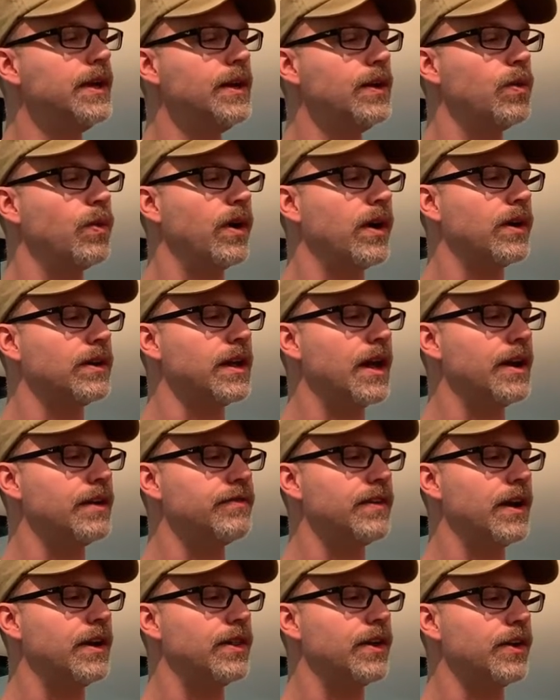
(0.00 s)
where a lot
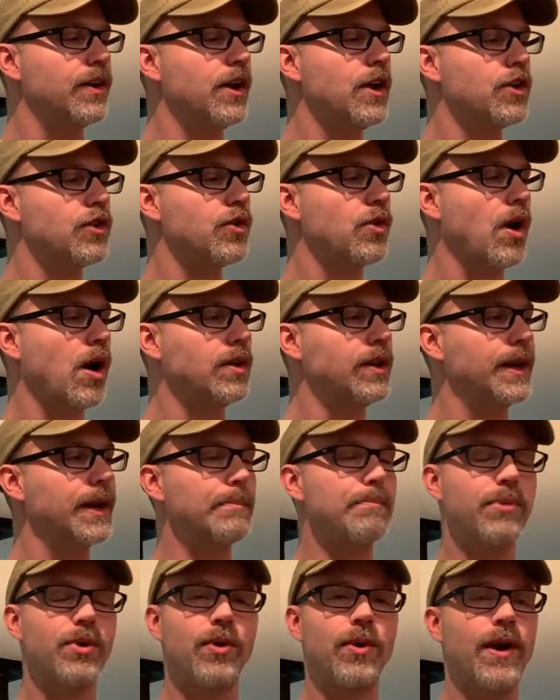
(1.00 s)
of other crawling
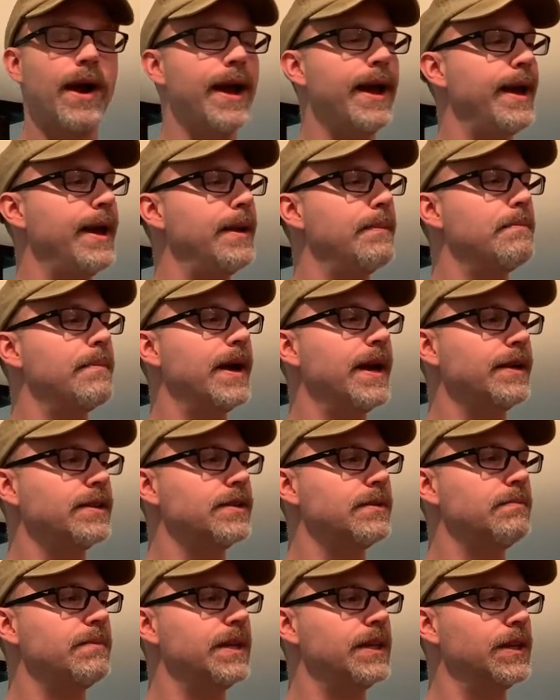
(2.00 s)
prey might
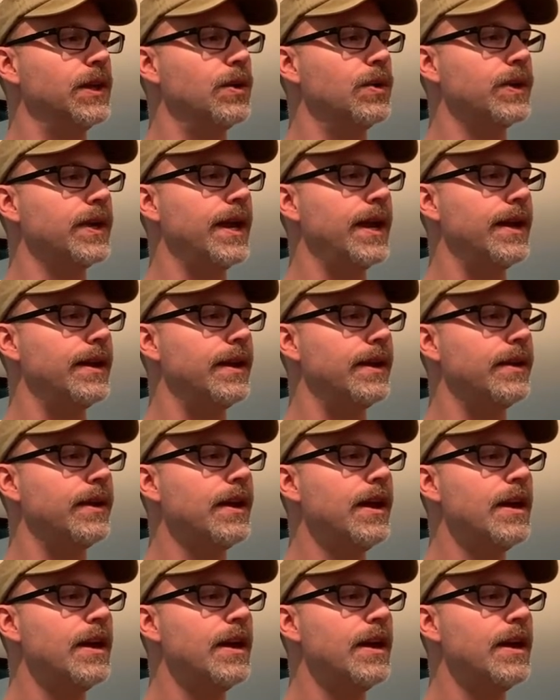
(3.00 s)
be located.